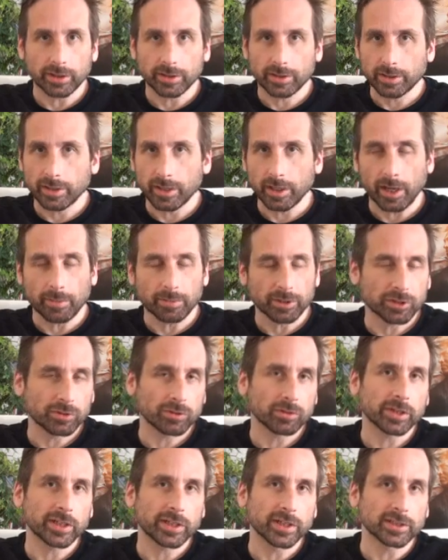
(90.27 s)
and objects
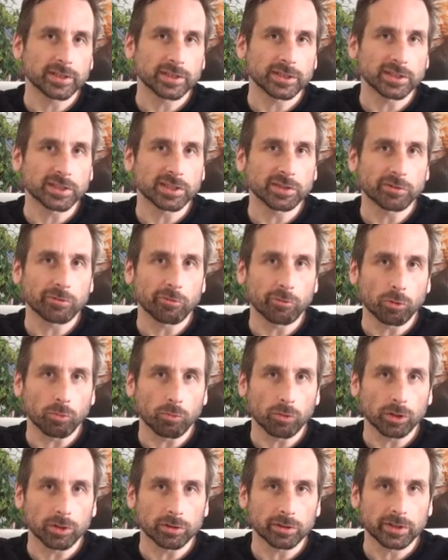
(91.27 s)
are lit consistently with the
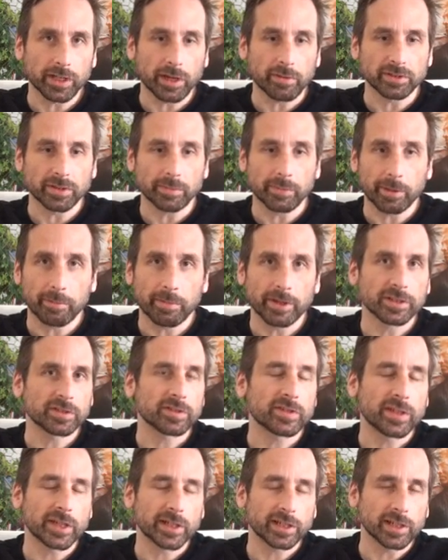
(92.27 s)
world, and that was a big piece
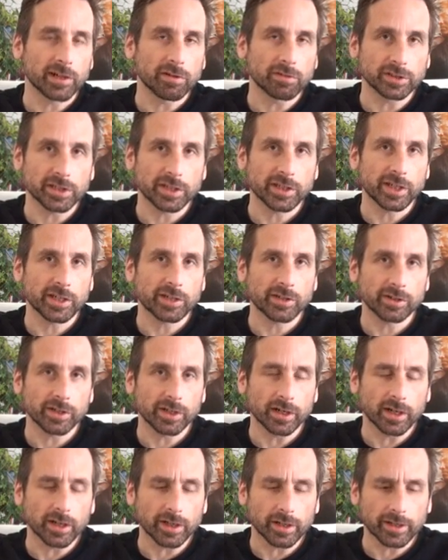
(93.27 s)
of technology they
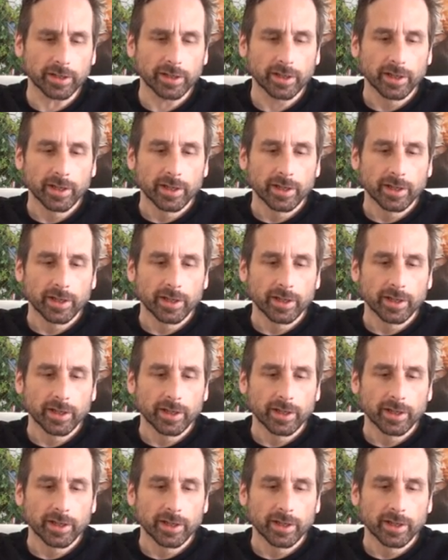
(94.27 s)
took on.